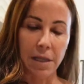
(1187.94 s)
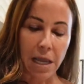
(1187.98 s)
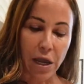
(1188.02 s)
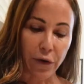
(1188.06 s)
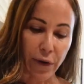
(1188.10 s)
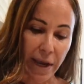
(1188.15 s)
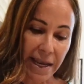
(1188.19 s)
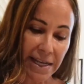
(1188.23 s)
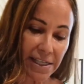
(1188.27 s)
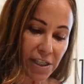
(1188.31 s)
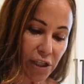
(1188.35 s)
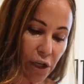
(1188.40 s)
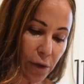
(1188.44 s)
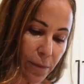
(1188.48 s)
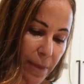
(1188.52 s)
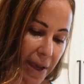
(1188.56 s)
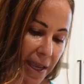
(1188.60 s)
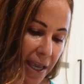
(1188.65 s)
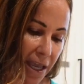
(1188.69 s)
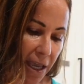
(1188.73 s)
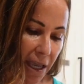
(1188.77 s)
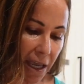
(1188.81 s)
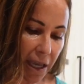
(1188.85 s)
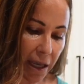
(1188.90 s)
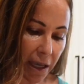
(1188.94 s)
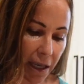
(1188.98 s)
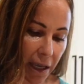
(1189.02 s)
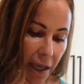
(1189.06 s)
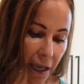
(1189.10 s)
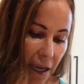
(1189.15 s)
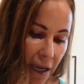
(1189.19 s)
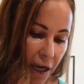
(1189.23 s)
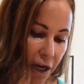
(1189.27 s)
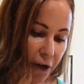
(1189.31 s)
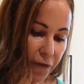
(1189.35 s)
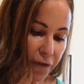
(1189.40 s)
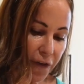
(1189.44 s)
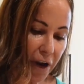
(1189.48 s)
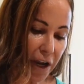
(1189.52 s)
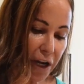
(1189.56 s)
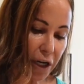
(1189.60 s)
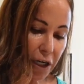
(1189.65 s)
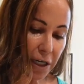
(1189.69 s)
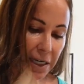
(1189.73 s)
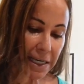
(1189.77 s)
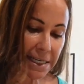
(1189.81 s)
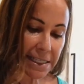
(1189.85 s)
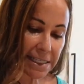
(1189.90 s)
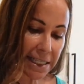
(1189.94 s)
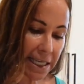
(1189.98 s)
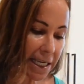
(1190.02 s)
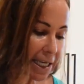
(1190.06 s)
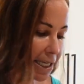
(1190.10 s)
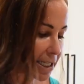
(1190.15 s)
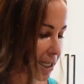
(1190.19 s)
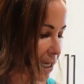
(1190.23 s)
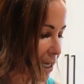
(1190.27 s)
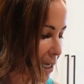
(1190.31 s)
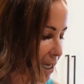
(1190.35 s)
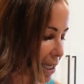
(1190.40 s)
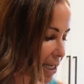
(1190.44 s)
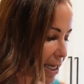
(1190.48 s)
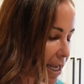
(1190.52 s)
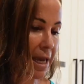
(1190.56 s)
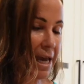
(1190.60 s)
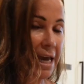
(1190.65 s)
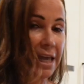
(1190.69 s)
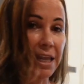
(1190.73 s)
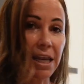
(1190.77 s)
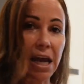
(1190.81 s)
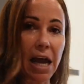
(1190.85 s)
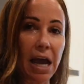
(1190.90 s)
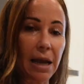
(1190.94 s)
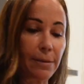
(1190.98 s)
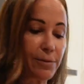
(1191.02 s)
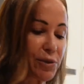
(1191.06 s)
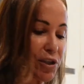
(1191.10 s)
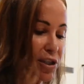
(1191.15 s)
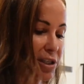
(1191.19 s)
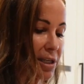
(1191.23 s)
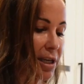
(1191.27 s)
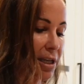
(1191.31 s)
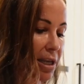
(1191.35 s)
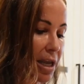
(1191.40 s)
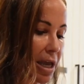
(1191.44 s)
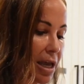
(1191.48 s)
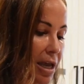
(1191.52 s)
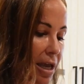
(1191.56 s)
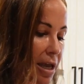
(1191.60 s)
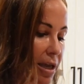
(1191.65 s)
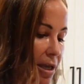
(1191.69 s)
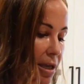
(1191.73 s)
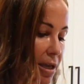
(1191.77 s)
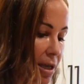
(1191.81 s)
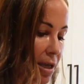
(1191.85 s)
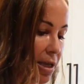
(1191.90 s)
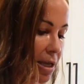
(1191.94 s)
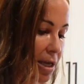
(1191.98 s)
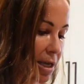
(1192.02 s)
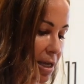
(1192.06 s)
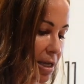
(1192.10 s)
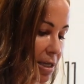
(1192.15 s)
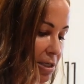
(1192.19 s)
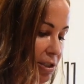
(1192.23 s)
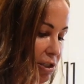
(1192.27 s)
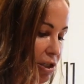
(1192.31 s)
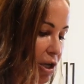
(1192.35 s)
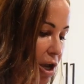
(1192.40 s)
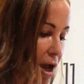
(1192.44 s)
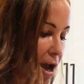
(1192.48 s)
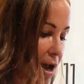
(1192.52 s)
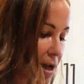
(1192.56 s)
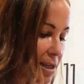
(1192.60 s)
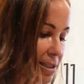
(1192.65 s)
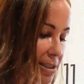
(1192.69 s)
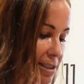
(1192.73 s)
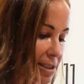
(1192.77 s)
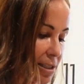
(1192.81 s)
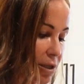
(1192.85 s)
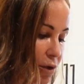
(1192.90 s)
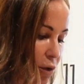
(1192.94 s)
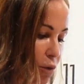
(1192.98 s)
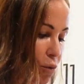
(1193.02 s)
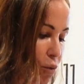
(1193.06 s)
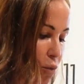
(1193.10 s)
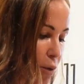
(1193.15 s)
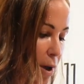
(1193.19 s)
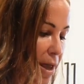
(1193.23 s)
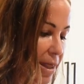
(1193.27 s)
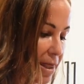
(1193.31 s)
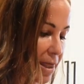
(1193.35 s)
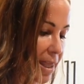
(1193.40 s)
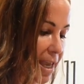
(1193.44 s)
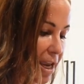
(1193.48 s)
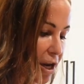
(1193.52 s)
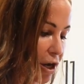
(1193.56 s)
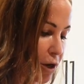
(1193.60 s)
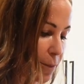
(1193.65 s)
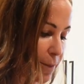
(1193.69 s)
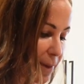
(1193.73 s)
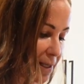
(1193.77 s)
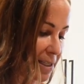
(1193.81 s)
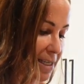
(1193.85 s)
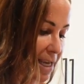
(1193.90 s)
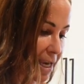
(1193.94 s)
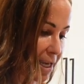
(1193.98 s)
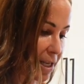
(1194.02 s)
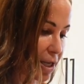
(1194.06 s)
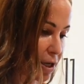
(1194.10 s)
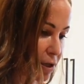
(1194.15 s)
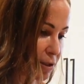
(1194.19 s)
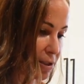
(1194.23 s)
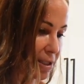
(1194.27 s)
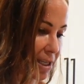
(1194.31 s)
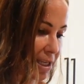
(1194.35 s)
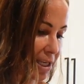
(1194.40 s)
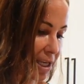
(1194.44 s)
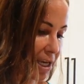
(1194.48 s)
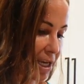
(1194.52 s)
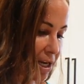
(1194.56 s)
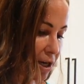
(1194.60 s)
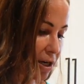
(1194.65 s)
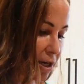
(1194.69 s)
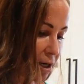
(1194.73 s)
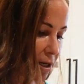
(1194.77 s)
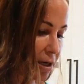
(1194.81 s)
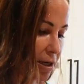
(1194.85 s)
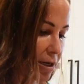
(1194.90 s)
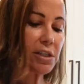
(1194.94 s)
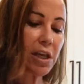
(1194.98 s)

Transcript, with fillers: Okay, so my air fryer is heated and I'm just gonna toss one layer of potatoes in here.